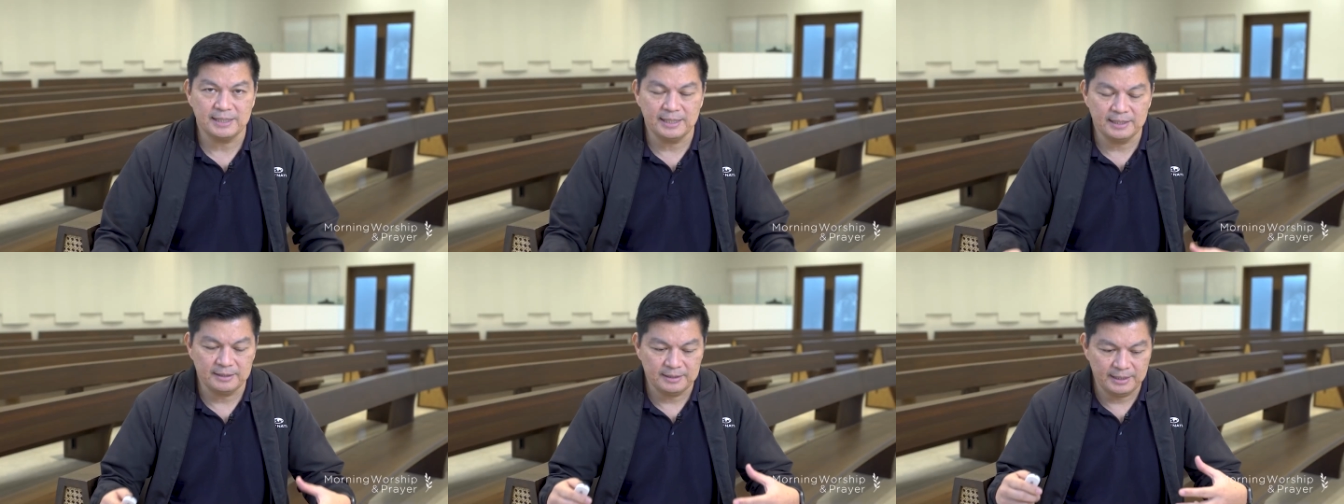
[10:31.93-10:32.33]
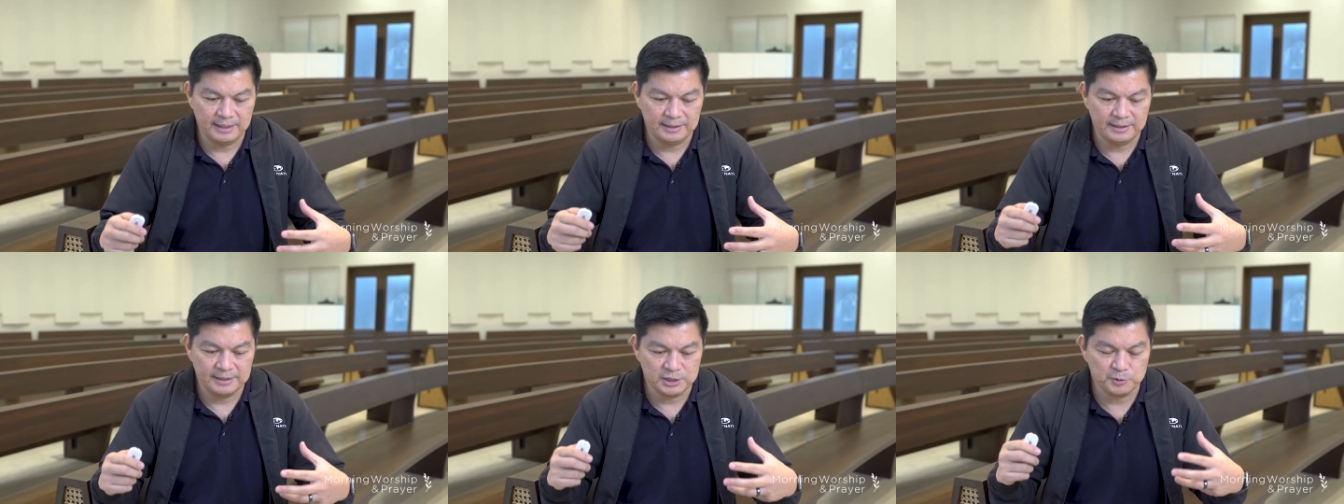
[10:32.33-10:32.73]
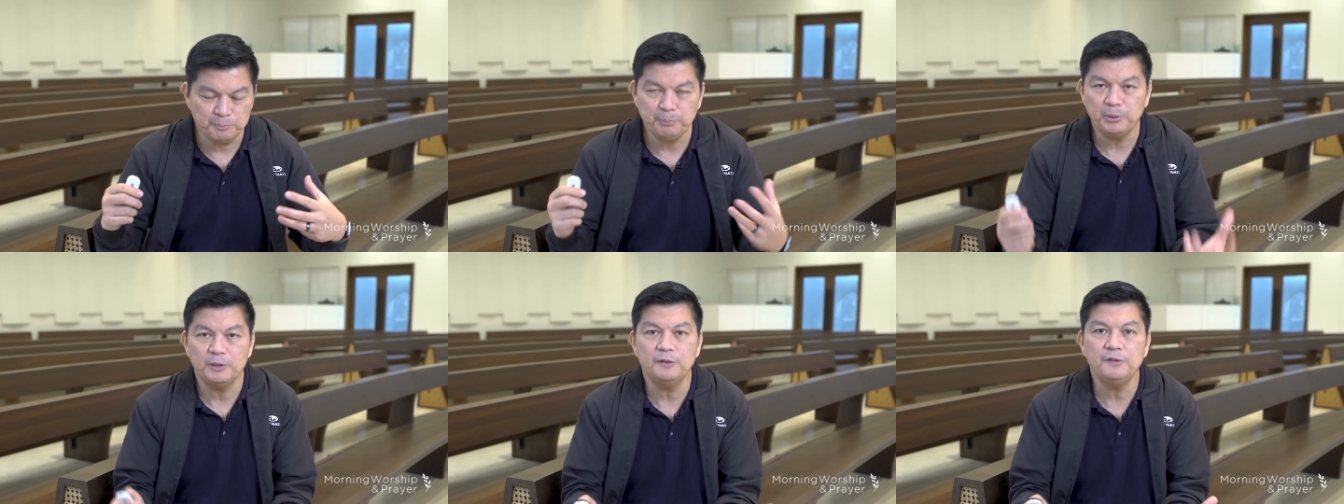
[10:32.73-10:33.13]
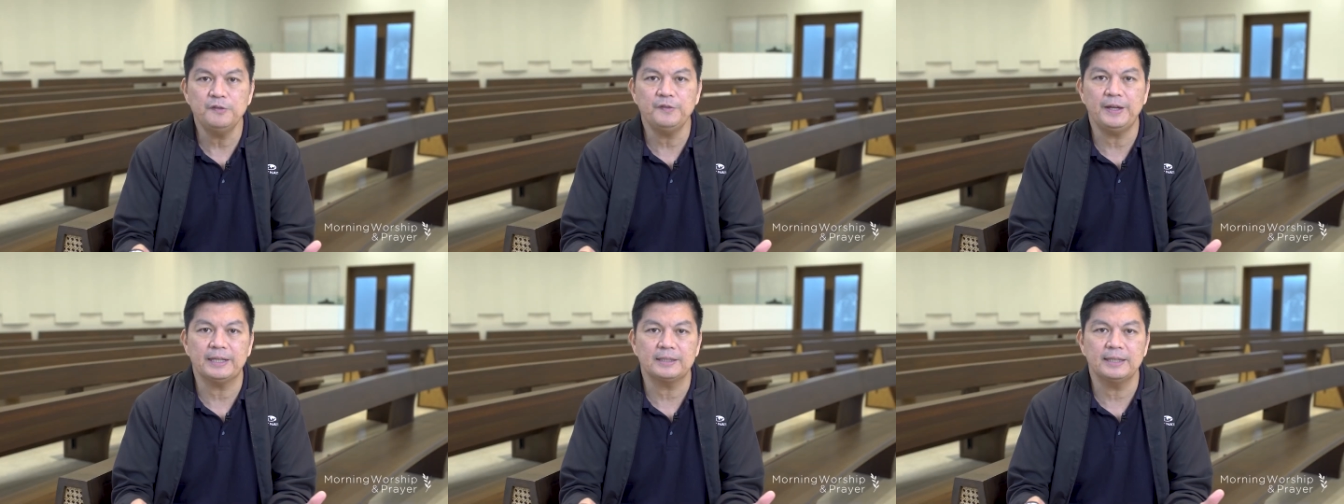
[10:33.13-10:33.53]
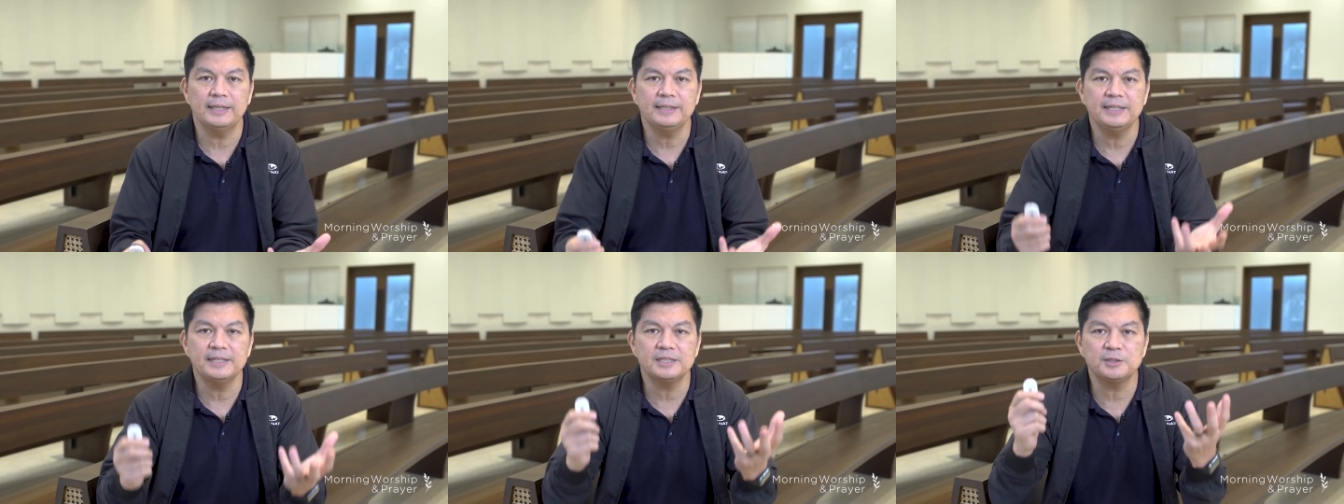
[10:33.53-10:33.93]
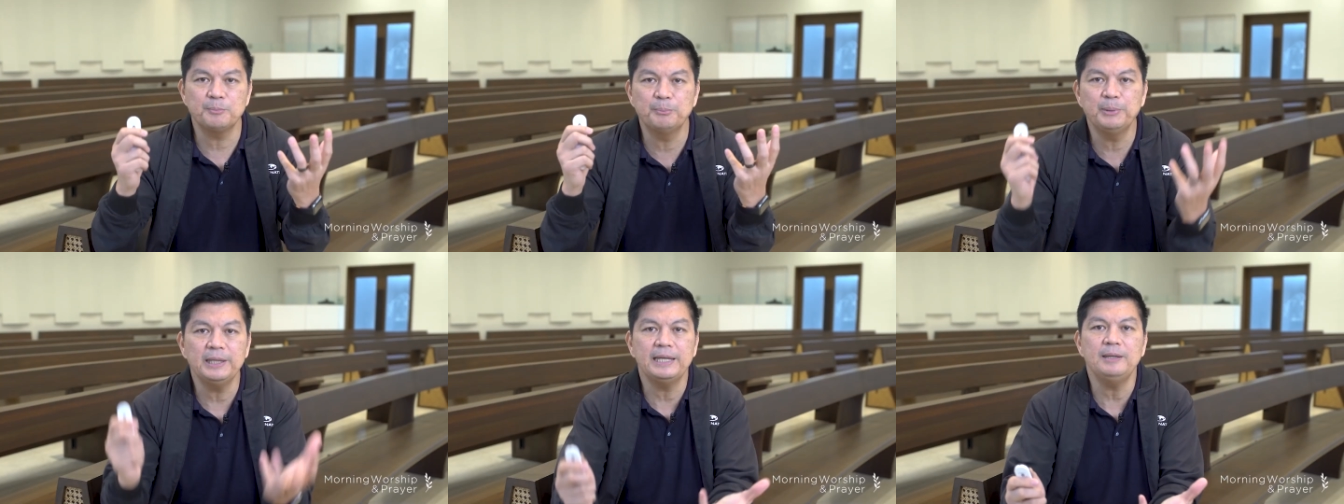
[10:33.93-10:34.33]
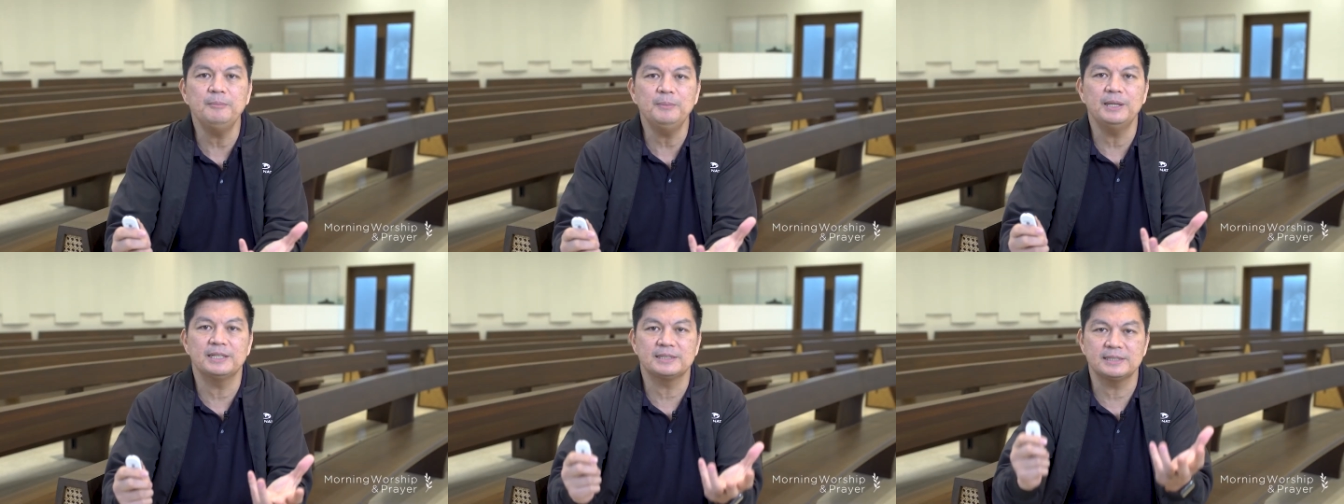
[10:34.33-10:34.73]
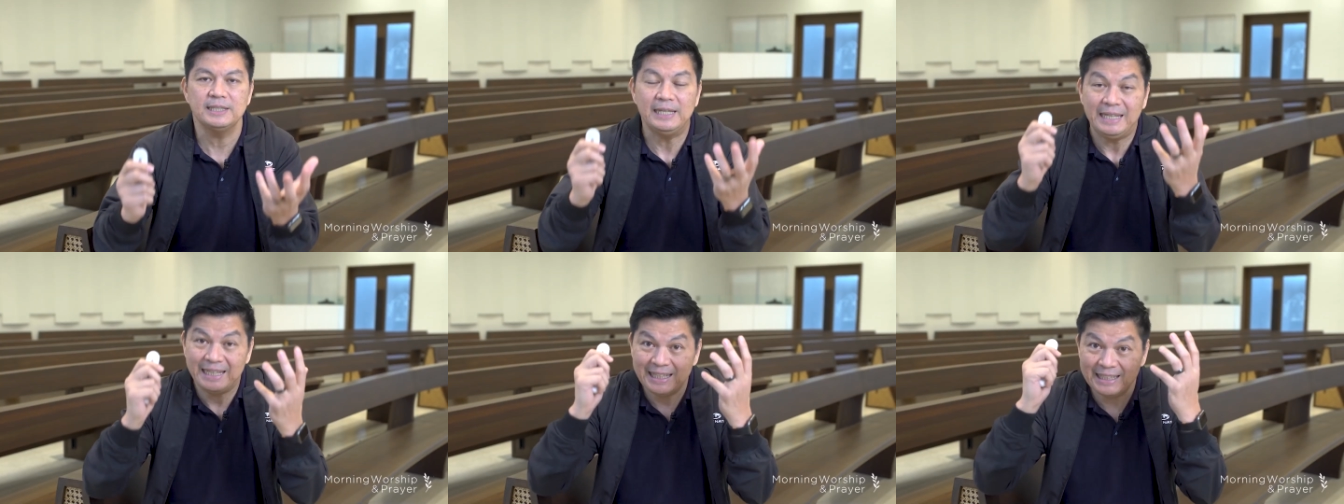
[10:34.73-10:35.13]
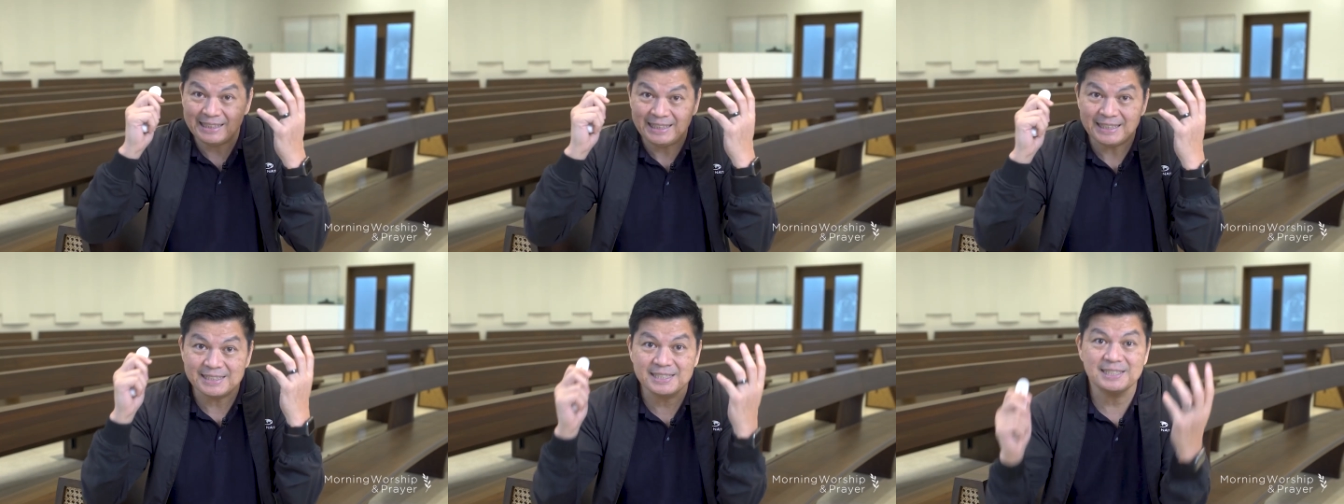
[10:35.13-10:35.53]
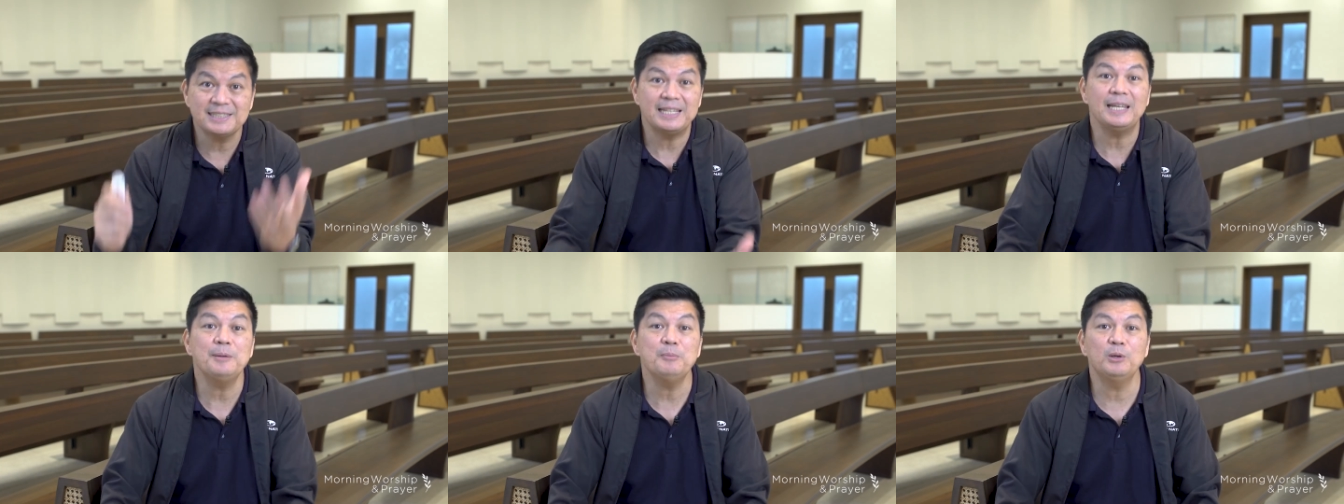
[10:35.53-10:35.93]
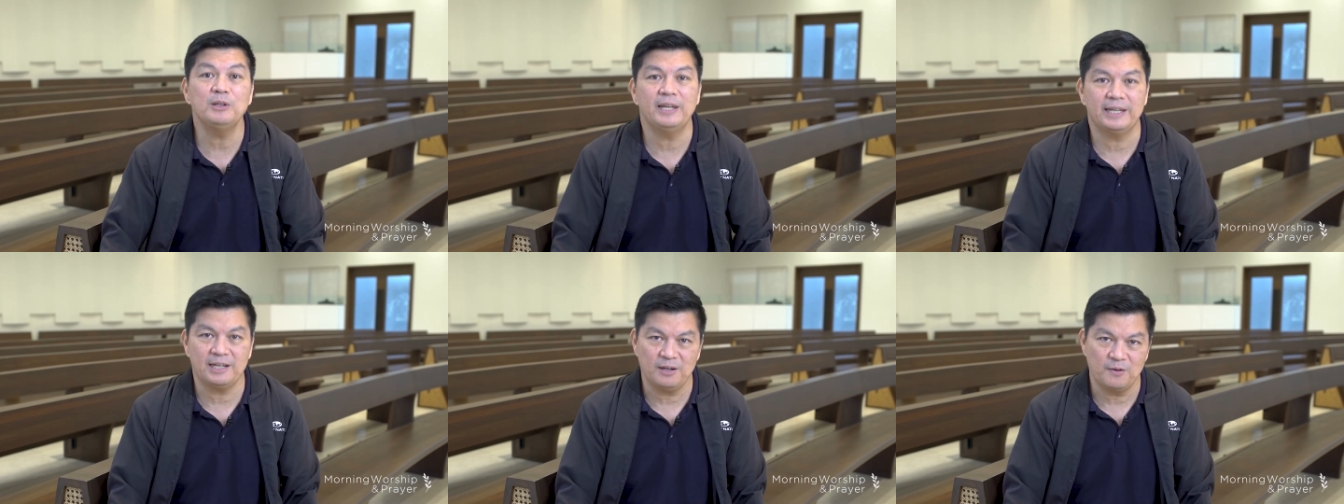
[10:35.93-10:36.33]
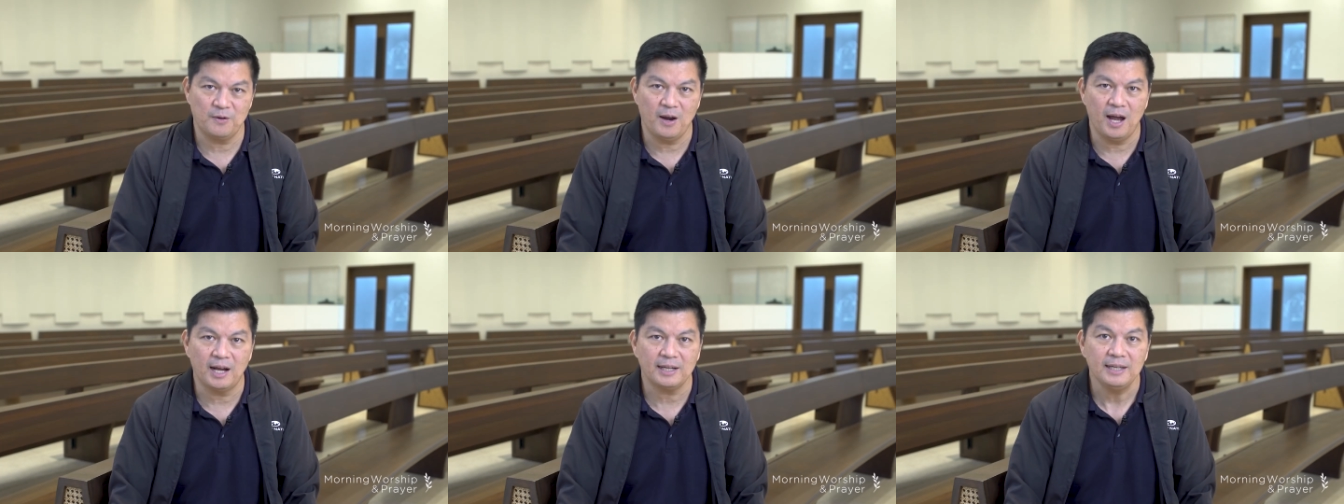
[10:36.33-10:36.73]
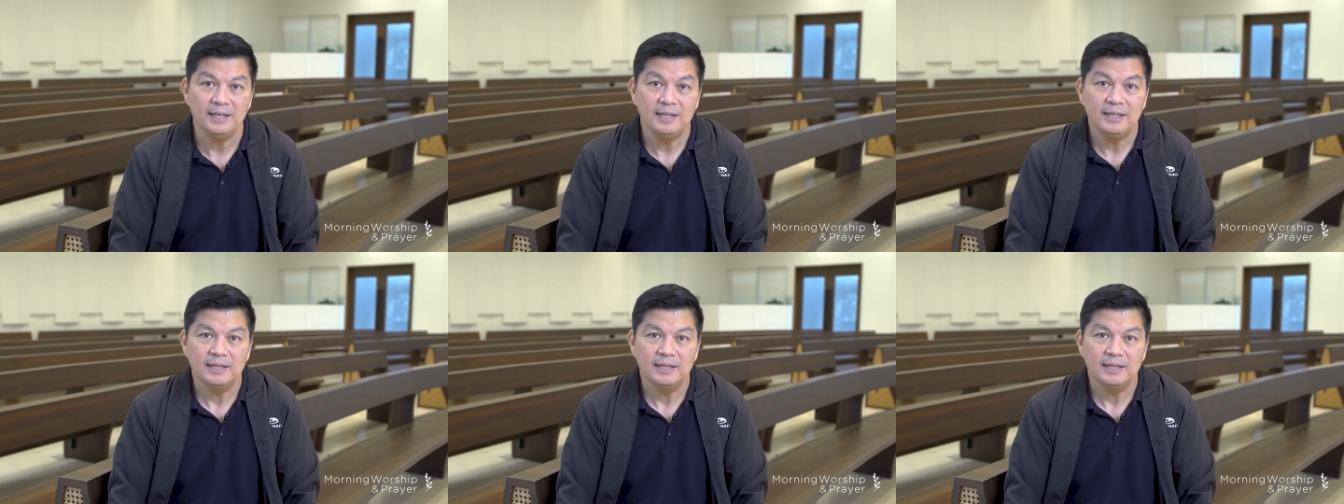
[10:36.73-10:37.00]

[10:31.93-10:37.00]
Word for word: It, it is perfect, it is blameless, it is stable like a rock.